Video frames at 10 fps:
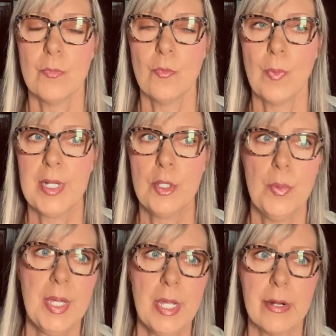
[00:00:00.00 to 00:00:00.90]
when
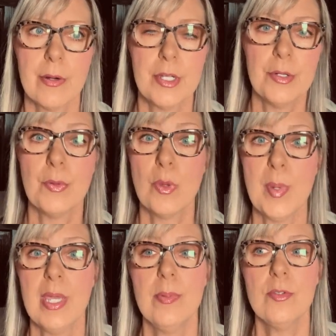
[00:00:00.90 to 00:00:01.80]
you hear, the
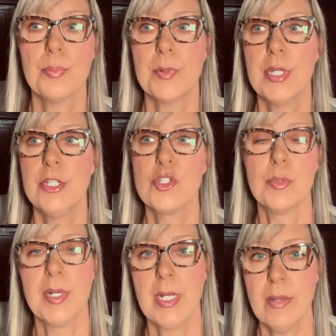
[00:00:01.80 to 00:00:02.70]
baby's breech.
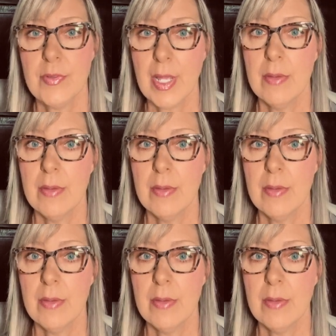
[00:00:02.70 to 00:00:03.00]
You might have to